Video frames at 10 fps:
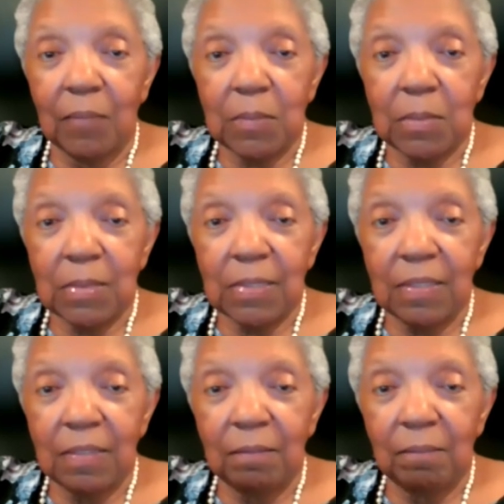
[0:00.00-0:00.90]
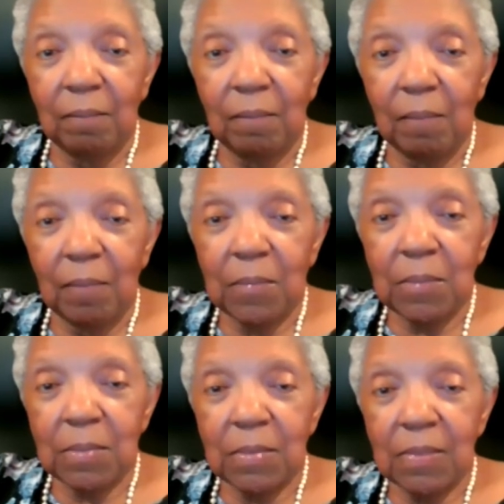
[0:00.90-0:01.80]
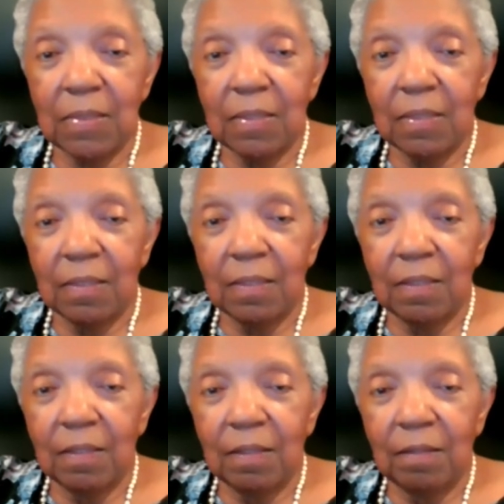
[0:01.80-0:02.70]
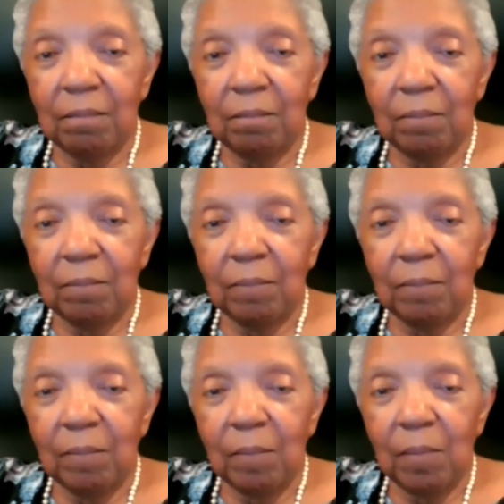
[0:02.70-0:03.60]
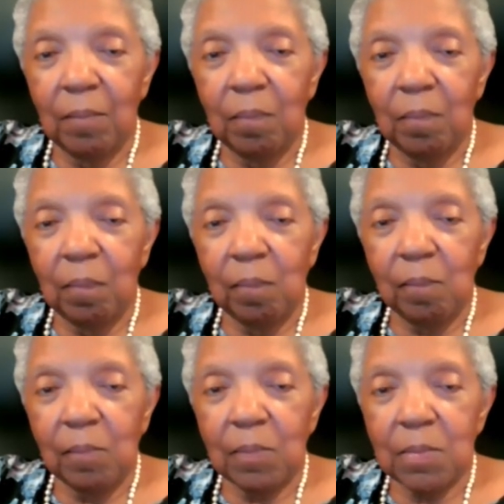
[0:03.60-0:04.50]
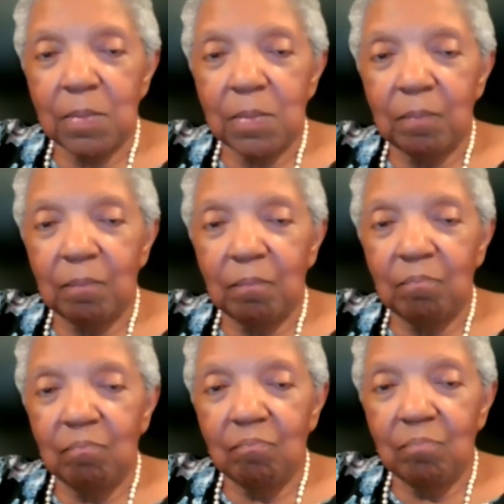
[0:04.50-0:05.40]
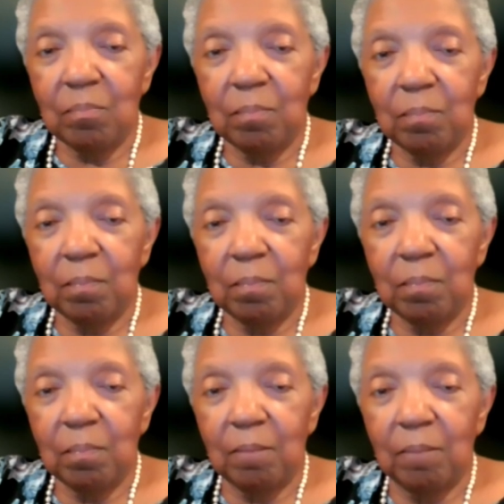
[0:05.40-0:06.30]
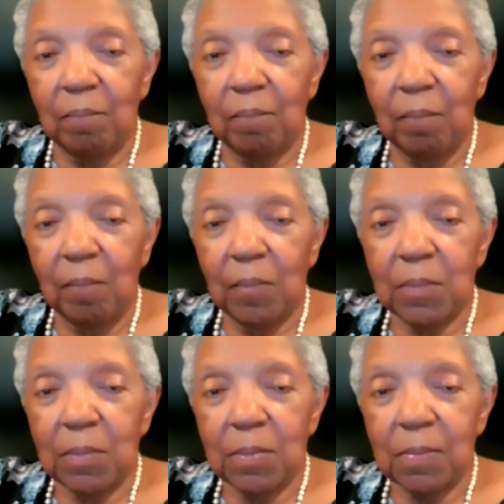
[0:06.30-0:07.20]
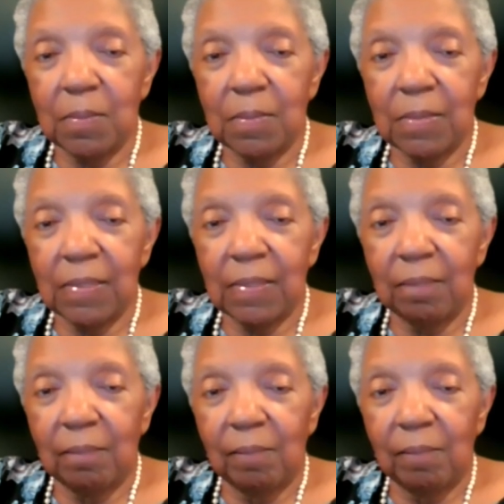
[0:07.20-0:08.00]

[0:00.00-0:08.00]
(silent)